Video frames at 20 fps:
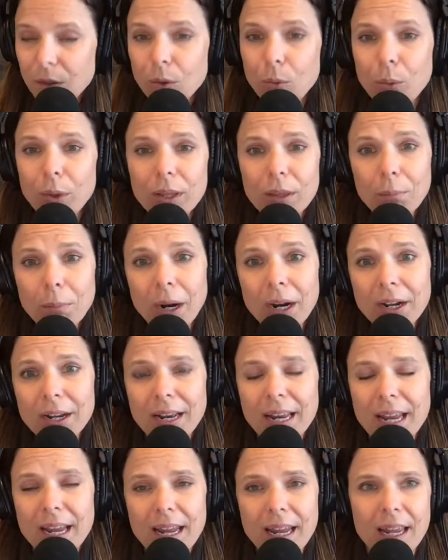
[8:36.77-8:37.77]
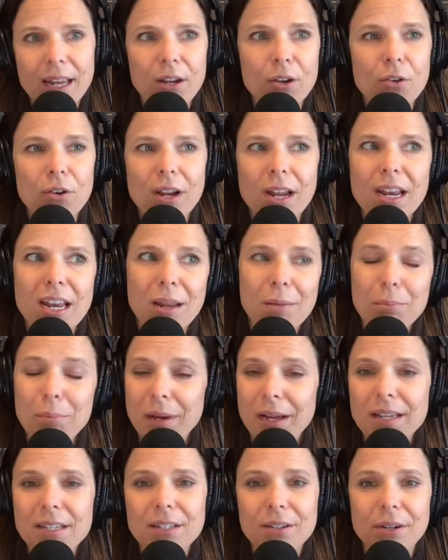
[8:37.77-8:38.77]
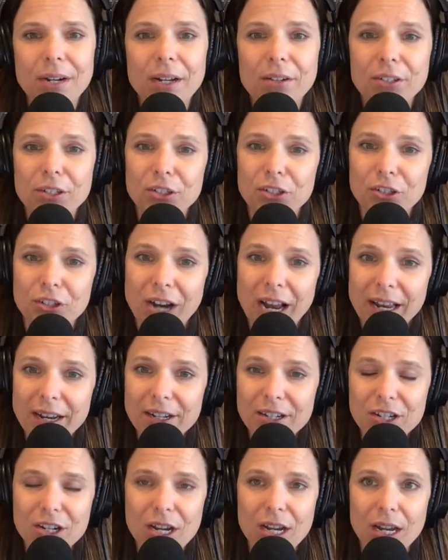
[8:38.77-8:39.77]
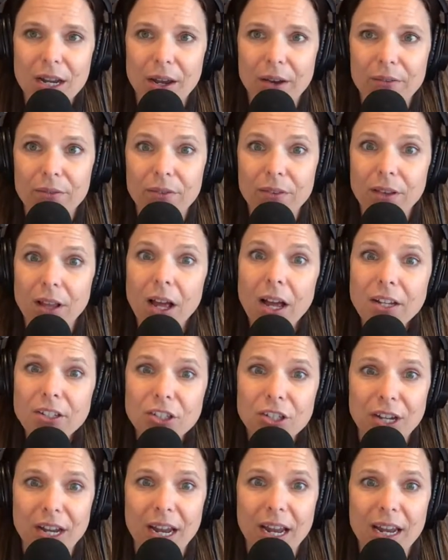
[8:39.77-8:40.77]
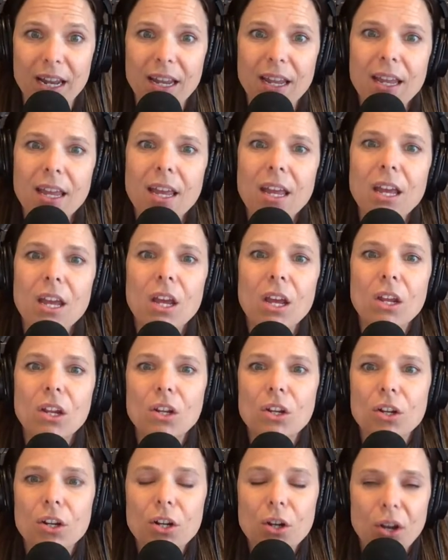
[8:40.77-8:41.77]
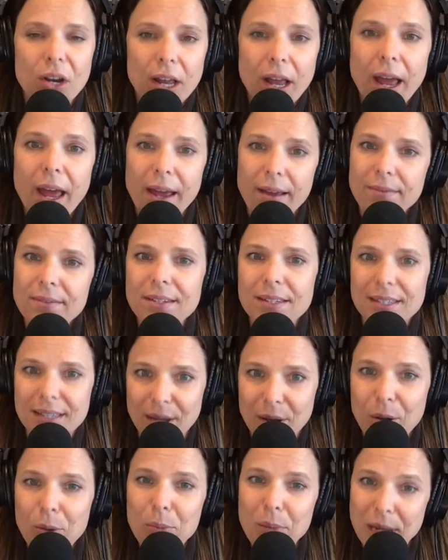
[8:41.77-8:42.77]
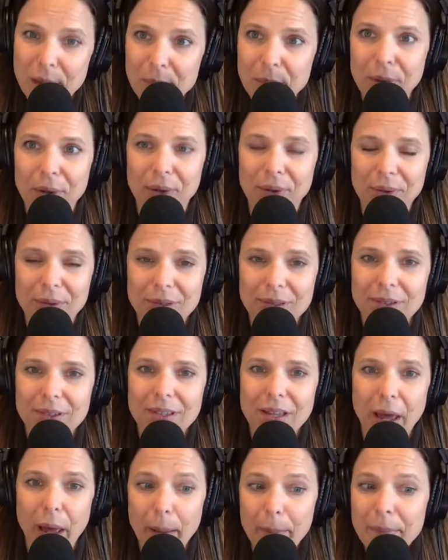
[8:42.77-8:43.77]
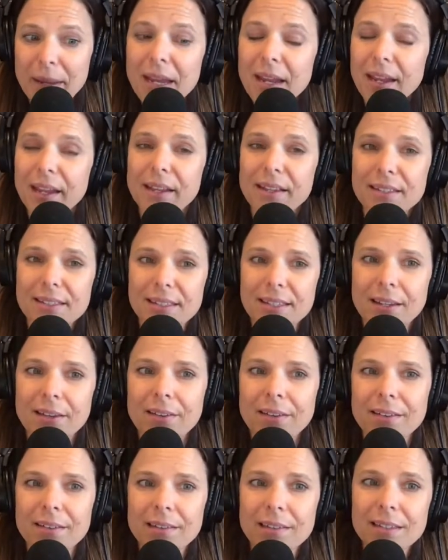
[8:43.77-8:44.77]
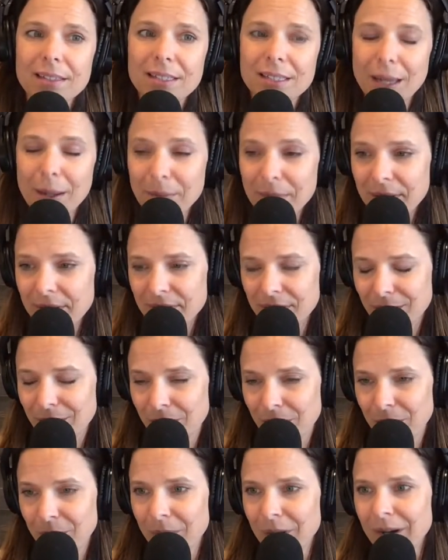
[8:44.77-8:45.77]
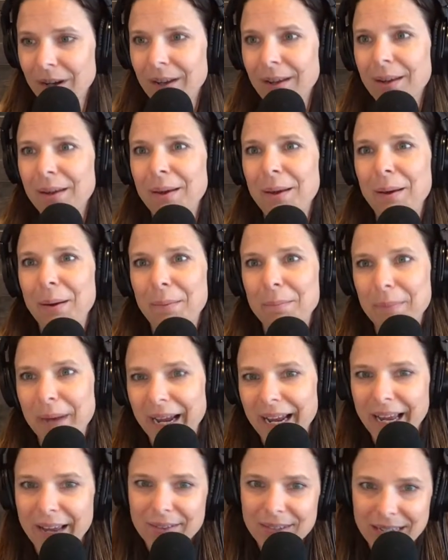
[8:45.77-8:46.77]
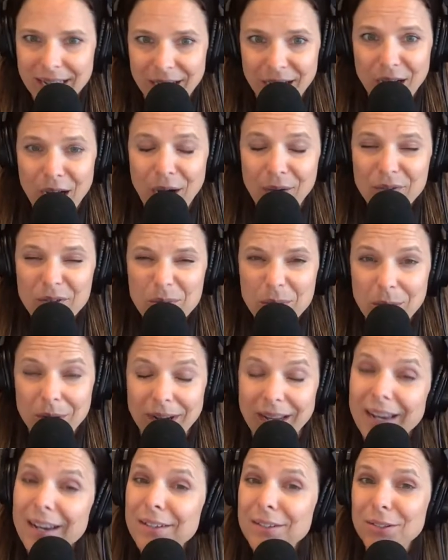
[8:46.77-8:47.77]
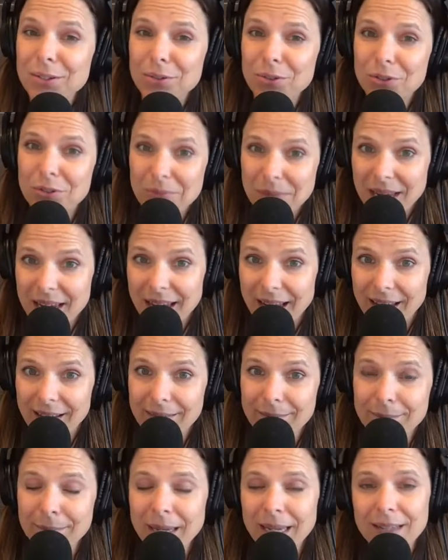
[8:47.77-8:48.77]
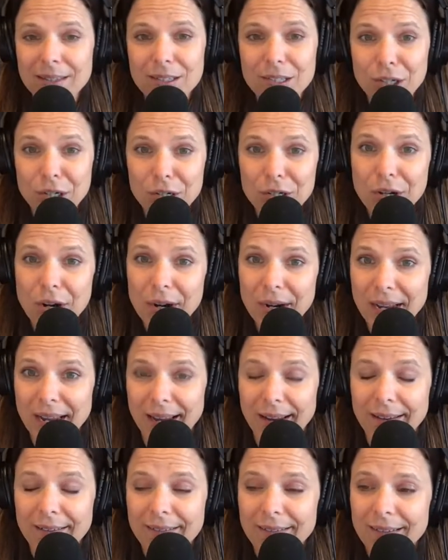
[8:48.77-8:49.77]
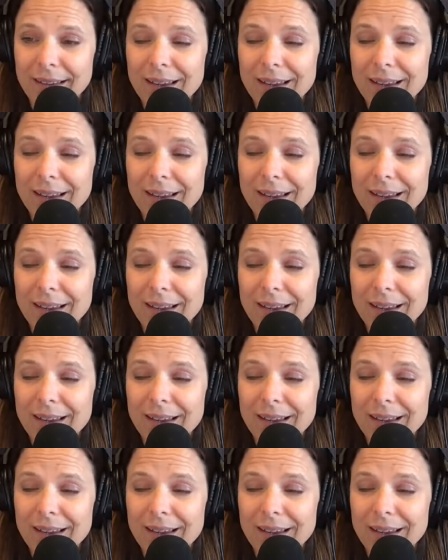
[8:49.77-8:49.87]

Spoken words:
with marketing and creating buzz around your strategy of launching, you're going to have to tell people. That means some of you might have to get uncomfortable and get on social media and start talking.